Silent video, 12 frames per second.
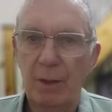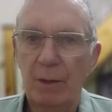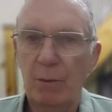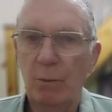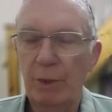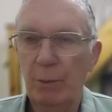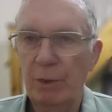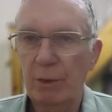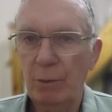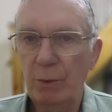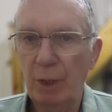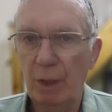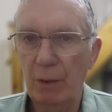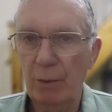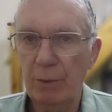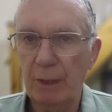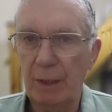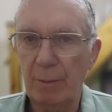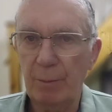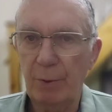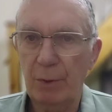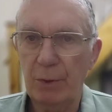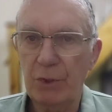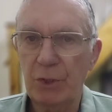we all know that
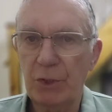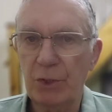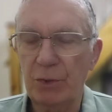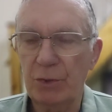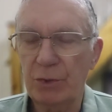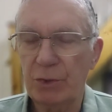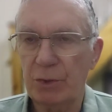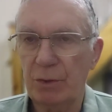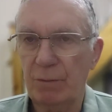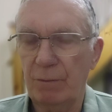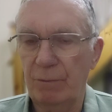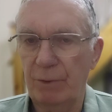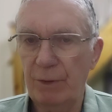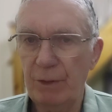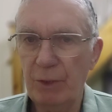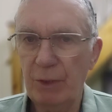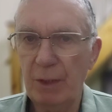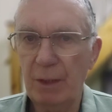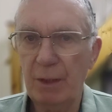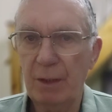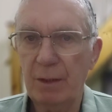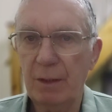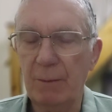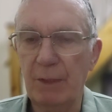politicians very rarely
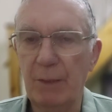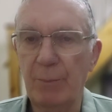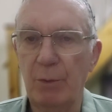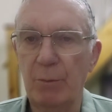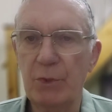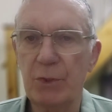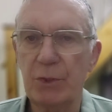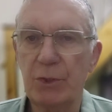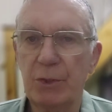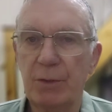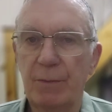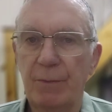keep their promises